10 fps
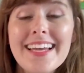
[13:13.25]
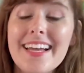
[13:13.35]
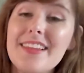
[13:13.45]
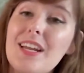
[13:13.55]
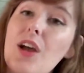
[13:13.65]

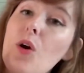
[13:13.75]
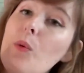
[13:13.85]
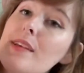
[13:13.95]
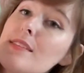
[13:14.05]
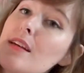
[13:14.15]
And then I
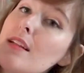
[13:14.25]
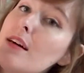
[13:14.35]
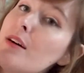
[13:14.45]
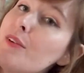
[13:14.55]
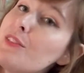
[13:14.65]
always
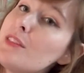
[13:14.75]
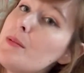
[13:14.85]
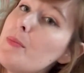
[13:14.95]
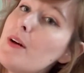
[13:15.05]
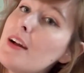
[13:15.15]
close the
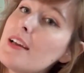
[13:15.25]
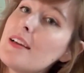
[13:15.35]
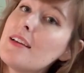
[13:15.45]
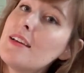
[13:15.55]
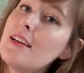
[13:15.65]
book,
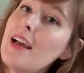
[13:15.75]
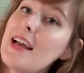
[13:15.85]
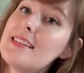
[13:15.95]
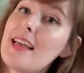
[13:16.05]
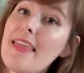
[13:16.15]

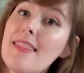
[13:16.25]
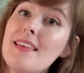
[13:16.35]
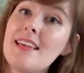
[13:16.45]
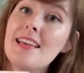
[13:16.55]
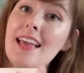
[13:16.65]
say
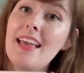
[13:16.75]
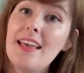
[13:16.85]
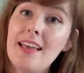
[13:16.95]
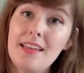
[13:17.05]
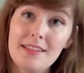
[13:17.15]
the
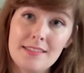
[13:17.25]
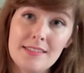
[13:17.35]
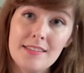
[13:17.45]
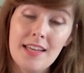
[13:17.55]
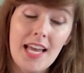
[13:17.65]

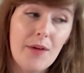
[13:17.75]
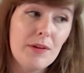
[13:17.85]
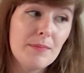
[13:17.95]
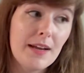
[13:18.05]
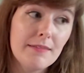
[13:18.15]
end. And
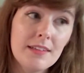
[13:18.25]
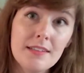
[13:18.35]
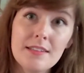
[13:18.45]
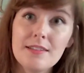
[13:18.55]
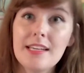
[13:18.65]
with my real
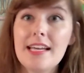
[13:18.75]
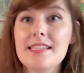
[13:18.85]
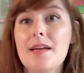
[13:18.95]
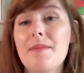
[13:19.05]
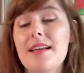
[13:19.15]
little kids,
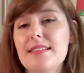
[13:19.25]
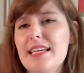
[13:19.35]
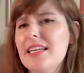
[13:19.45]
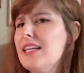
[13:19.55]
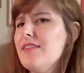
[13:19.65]
I might
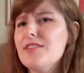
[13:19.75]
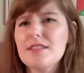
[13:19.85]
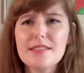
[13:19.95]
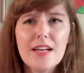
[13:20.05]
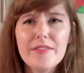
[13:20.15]
say, give
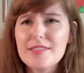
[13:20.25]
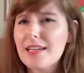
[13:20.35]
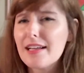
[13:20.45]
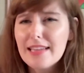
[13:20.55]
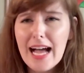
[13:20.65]
yourselves a
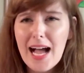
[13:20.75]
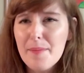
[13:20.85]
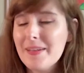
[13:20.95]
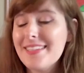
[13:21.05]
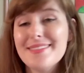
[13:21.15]
clap,
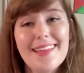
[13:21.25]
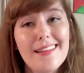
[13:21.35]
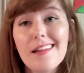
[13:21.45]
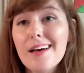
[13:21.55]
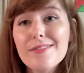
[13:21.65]
because they
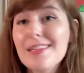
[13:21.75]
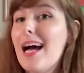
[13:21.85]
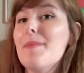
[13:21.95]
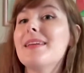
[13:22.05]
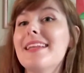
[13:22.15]
love
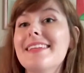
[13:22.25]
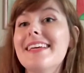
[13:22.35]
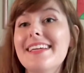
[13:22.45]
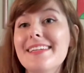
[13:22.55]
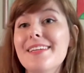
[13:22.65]
clapping at the
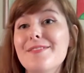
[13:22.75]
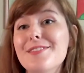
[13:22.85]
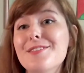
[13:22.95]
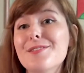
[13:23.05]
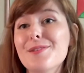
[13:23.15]
end of the
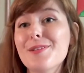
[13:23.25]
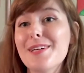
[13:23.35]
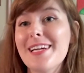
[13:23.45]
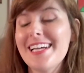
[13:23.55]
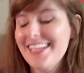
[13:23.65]

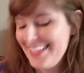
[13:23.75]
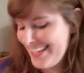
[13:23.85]
story.